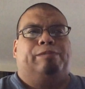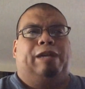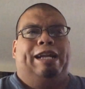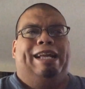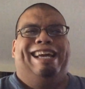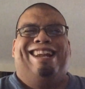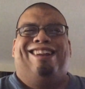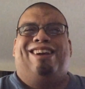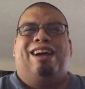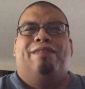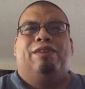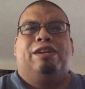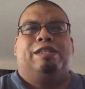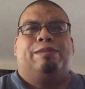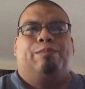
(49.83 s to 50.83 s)
I didn't get a lot
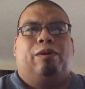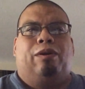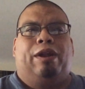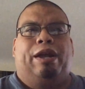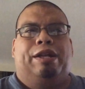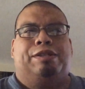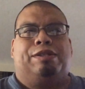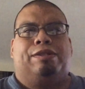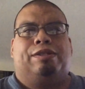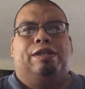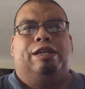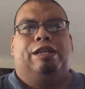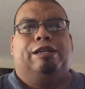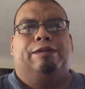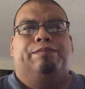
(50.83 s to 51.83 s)
of experience
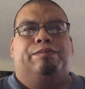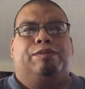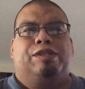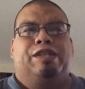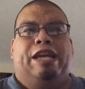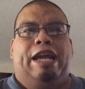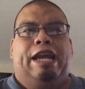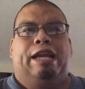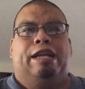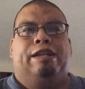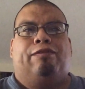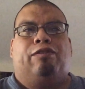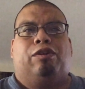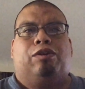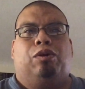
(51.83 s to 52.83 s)
seeing
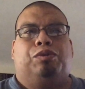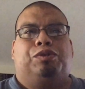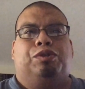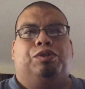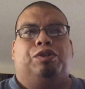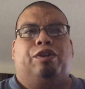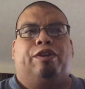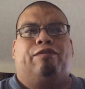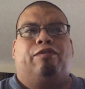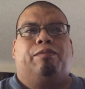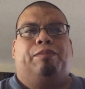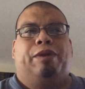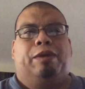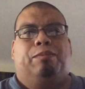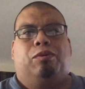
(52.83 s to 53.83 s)
different cultures or
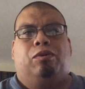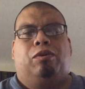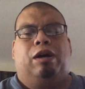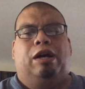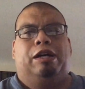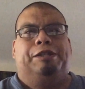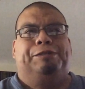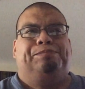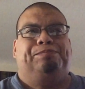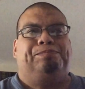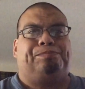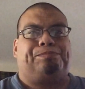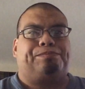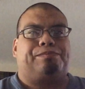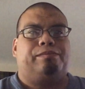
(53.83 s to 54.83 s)
different people.
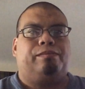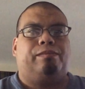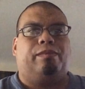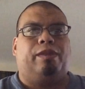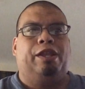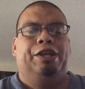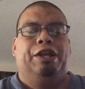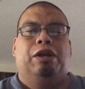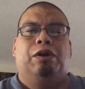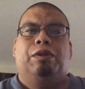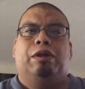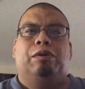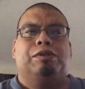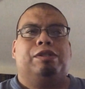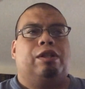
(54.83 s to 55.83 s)

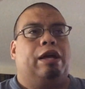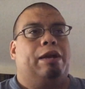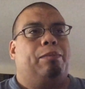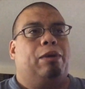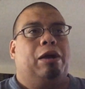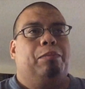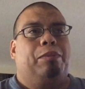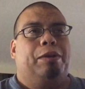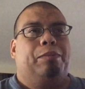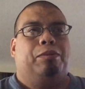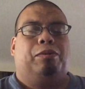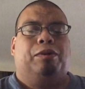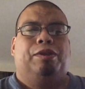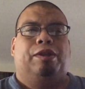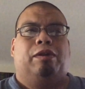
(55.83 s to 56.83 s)
There was a lot of brown
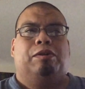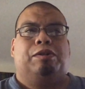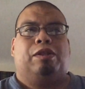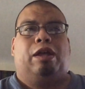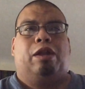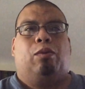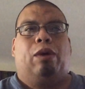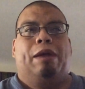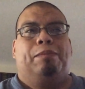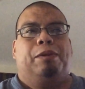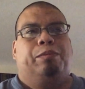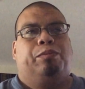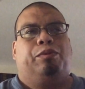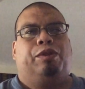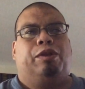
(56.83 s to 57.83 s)
people and there was a lot of white
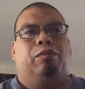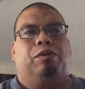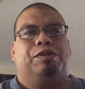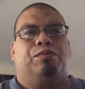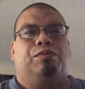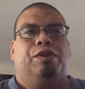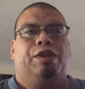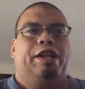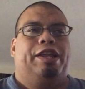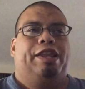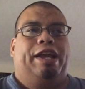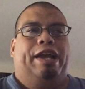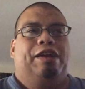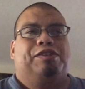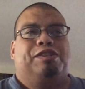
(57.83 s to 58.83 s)
people. There wasn't really
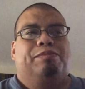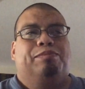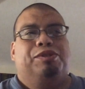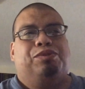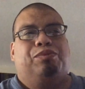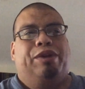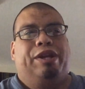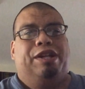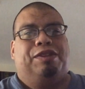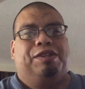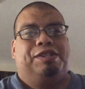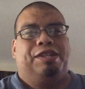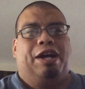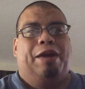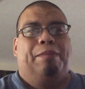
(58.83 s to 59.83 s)
anything else in between at
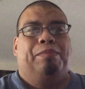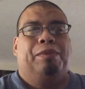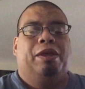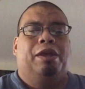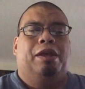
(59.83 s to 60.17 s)
the time.